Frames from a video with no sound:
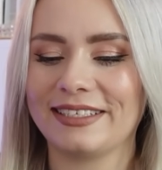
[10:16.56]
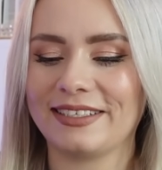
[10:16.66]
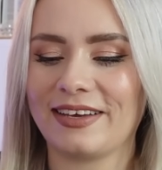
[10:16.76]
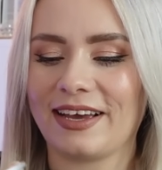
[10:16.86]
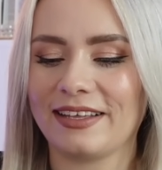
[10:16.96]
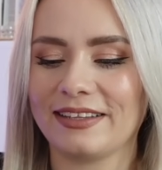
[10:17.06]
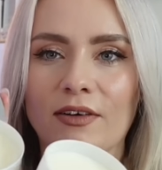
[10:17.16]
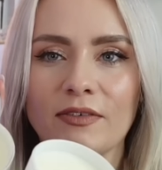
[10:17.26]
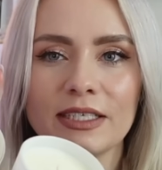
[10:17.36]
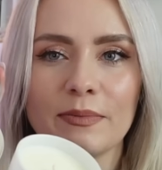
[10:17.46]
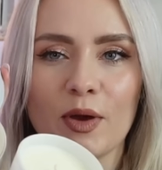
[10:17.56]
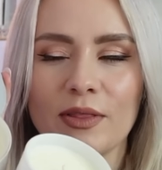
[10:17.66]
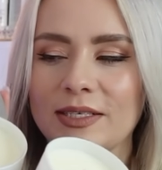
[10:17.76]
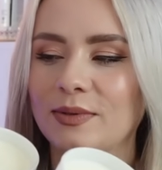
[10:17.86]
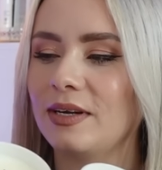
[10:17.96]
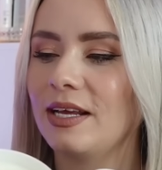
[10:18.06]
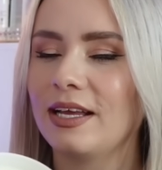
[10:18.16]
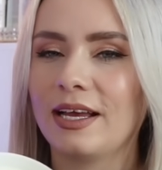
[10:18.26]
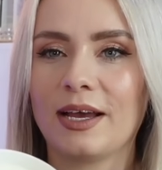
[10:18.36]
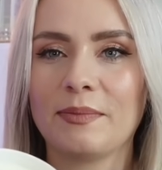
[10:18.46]
So yeah, I've obviously burnt this one.
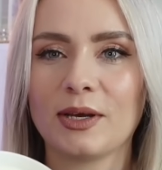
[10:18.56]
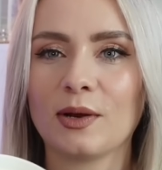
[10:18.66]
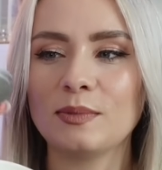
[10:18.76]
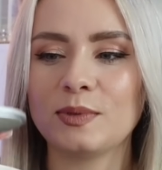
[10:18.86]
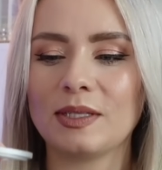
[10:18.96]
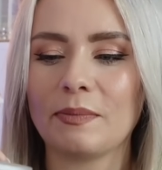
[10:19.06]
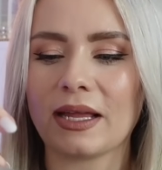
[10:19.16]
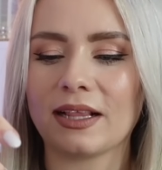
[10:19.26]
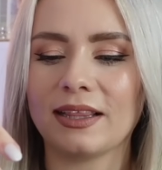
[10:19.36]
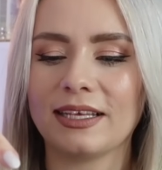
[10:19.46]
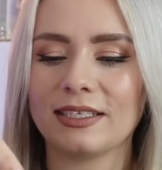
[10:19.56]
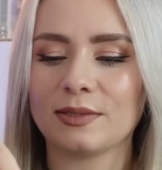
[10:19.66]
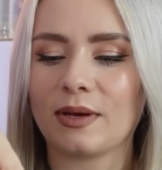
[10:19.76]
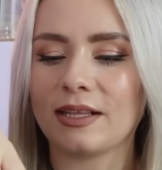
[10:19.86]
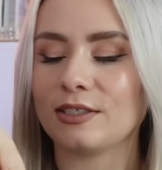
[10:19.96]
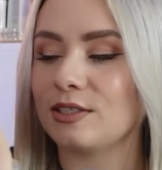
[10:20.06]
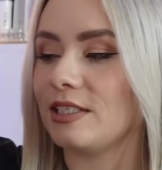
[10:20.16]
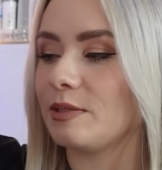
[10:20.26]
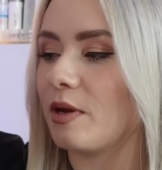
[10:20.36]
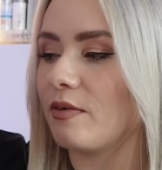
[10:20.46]
It comes with the metal lid as well. It just
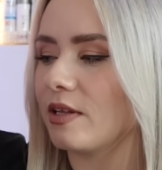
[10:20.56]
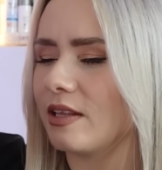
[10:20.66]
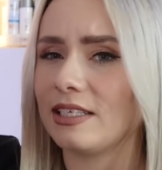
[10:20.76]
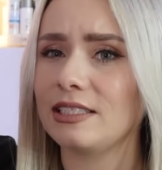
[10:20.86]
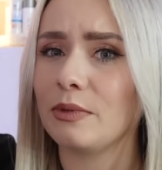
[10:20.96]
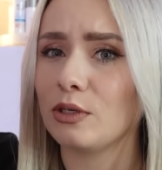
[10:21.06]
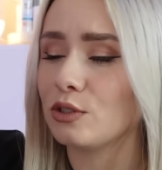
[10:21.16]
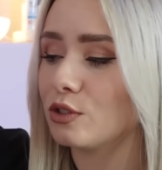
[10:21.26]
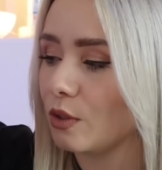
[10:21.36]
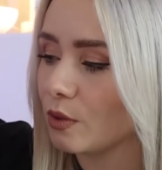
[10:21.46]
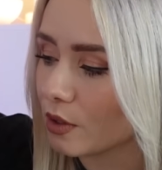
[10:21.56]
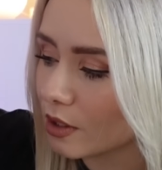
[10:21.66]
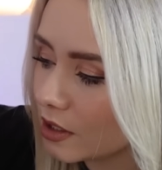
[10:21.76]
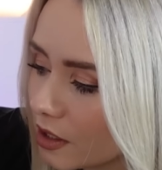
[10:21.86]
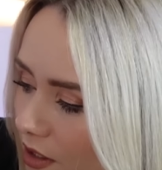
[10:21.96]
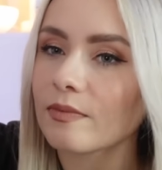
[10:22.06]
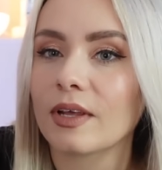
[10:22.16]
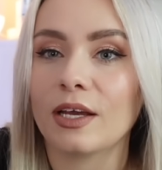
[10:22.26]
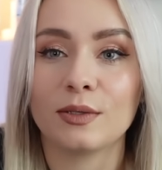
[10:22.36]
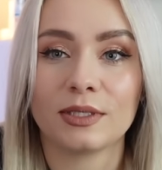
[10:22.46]
sits perfectly. This smells so good.
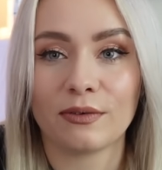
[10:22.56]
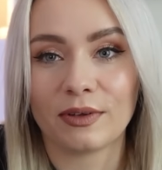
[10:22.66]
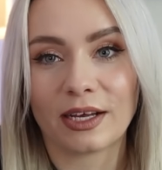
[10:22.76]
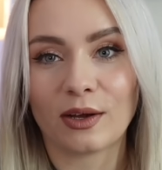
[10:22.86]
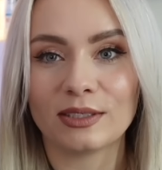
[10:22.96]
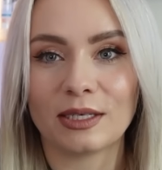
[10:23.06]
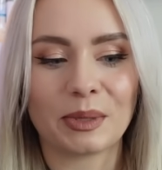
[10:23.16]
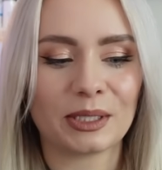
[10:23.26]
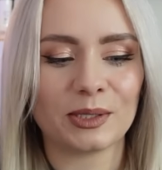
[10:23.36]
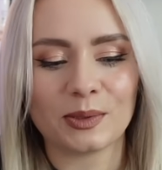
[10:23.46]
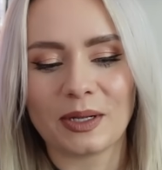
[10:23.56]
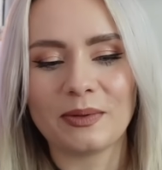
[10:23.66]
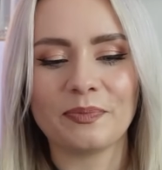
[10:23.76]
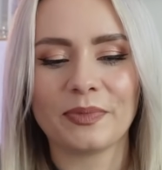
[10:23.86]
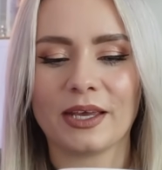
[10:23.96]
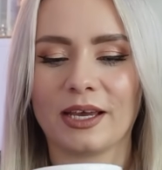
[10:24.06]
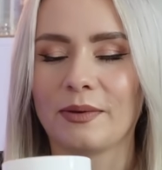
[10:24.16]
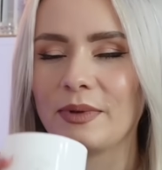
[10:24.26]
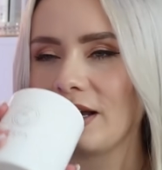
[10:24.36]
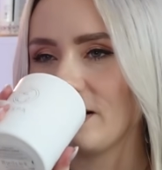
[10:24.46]
I use that for like content pictures as well.
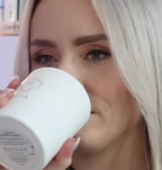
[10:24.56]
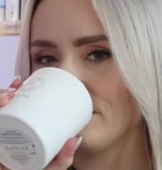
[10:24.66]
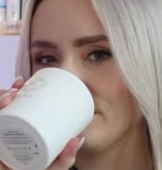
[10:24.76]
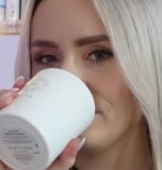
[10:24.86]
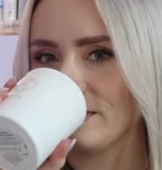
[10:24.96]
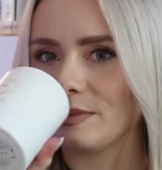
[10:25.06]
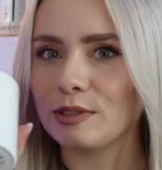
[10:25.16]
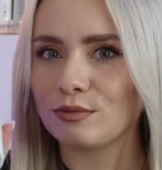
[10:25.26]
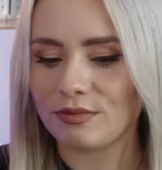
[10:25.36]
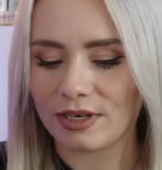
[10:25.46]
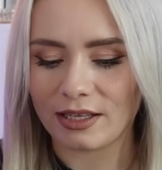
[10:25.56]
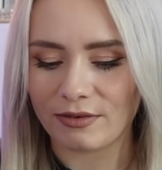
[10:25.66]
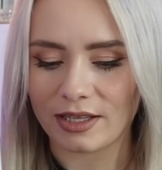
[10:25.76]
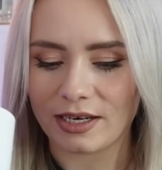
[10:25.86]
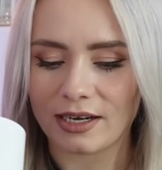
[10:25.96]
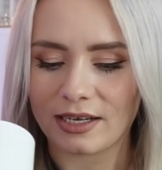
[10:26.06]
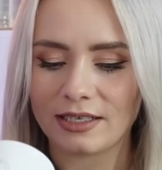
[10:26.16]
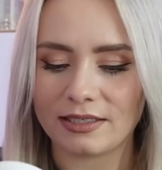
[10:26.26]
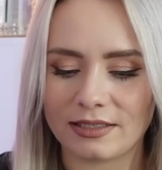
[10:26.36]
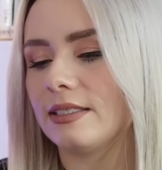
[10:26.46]
But yeah, it smells really, really nice.
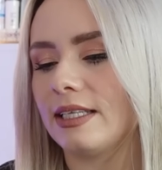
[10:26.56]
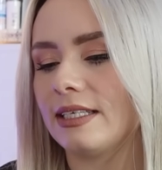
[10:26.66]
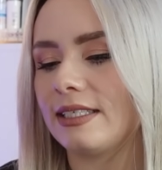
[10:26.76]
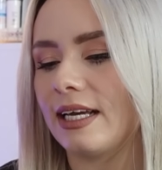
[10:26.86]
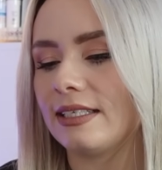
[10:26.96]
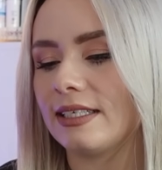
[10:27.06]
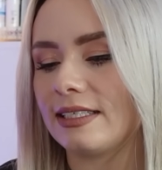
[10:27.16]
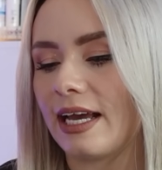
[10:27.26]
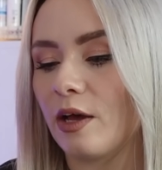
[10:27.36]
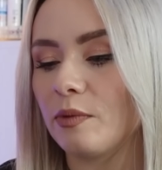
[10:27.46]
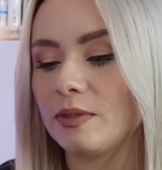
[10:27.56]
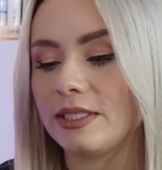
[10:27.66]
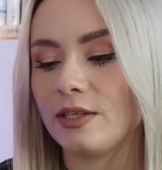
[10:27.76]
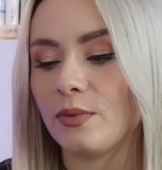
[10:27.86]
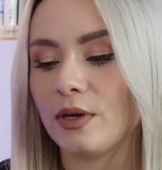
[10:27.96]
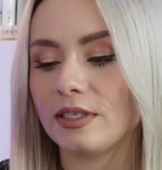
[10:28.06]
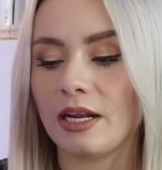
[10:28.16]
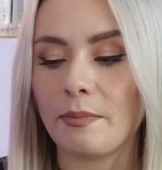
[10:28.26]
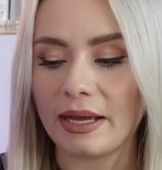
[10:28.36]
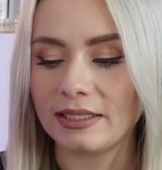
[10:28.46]
So this says, to help you see the world in
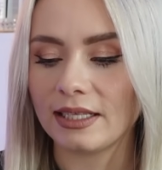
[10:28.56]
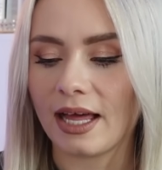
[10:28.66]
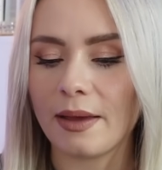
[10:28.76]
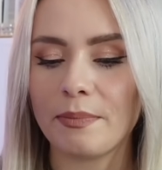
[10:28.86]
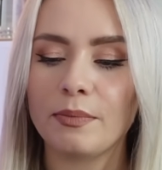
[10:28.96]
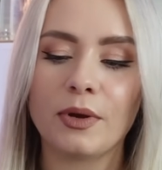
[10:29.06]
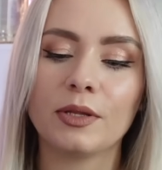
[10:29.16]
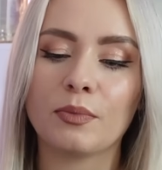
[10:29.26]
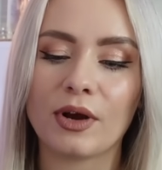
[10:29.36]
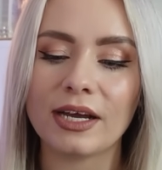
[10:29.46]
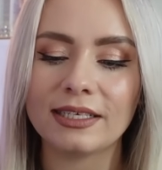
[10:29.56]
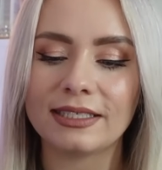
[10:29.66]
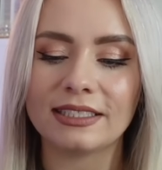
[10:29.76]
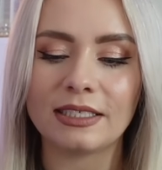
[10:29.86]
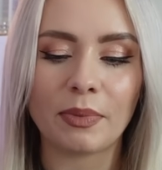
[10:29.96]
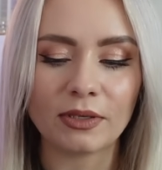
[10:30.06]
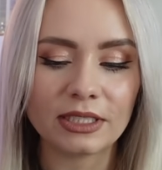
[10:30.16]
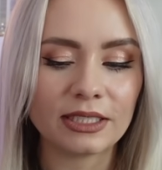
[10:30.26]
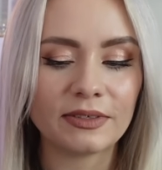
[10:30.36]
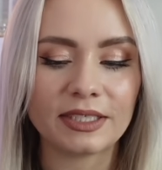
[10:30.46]
a better light, burn the brightly scented
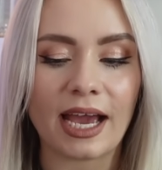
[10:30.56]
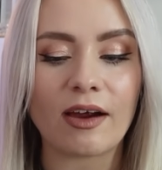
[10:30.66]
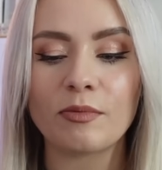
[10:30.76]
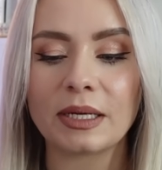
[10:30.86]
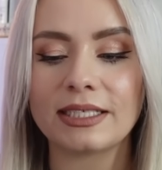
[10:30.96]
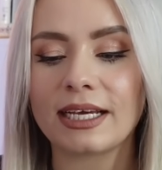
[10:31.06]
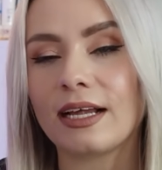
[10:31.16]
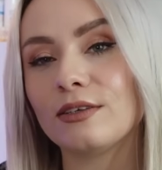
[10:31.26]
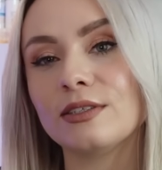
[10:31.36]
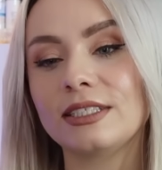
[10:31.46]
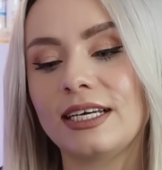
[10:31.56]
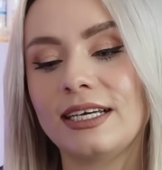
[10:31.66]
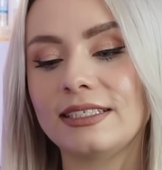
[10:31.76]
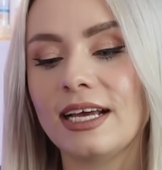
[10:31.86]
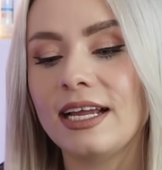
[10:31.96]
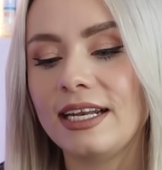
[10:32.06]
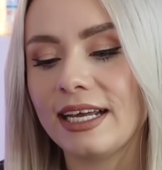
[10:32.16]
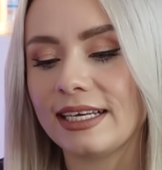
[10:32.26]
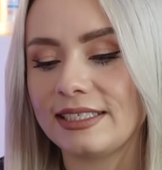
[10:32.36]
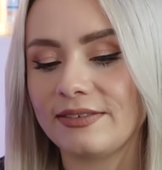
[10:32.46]
Positivity Aromatic Candle to ease
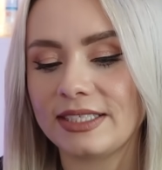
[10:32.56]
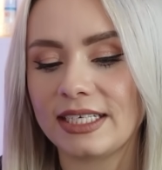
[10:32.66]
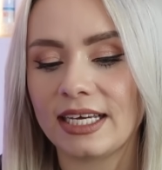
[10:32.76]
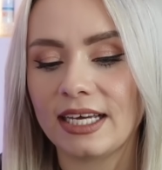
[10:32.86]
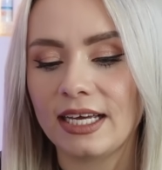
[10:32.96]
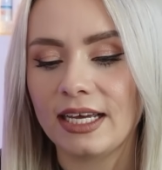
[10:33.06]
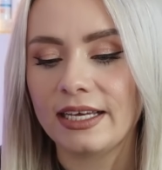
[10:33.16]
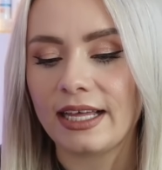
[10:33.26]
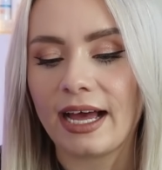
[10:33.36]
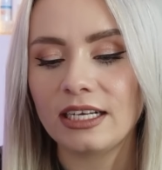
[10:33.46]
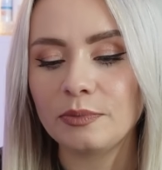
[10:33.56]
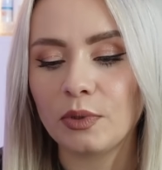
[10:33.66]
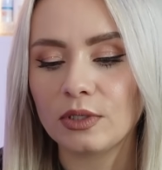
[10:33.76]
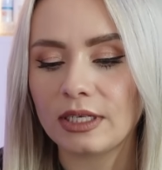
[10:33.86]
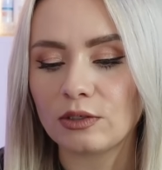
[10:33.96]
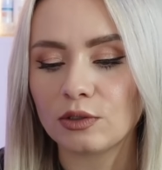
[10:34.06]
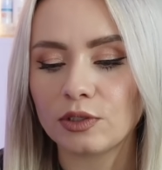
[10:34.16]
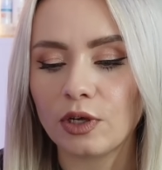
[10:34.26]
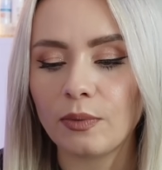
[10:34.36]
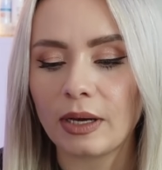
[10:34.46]
negativity. The hand-poured natural
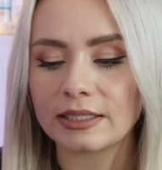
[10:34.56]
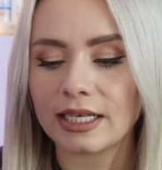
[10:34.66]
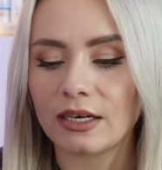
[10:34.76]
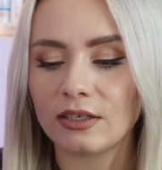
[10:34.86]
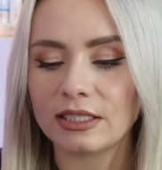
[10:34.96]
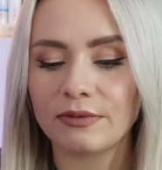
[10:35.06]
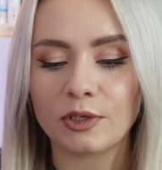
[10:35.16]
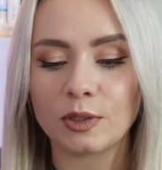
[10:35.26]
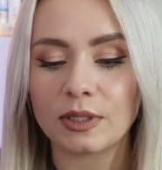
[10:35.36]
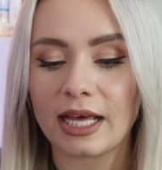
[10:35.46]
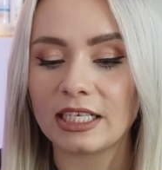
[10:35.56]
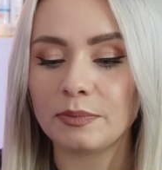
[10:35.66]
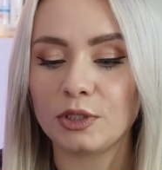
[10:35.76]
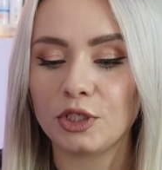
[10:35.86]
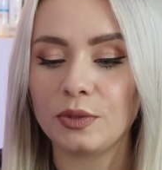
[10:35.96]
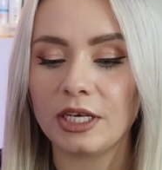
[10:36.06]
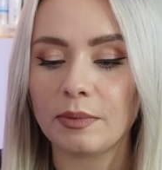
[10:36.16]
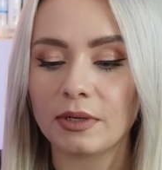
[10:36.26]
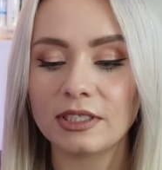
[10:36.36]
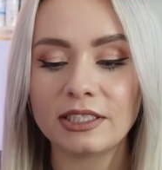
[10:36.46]
soy wax candle is infused with Esper's
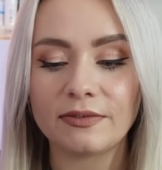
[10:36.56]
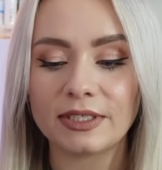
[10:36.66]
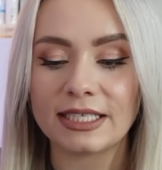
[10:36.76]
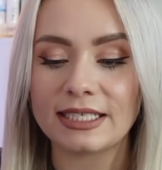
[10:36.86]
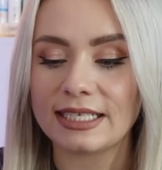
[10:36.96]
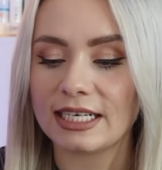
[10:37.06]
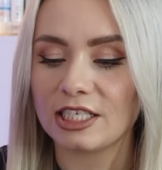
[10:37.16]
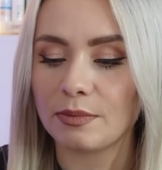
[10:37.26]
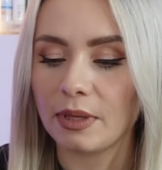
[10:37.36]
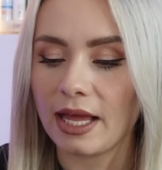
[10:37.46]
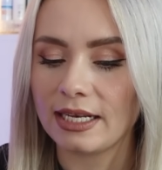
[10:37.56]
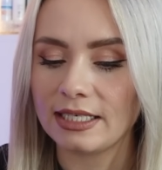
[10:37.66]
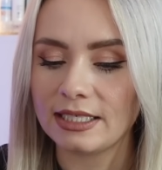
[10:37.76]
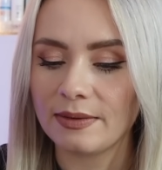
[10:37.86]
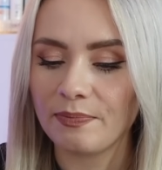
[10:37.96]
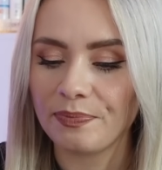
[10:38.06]
unique Positivity signature blend.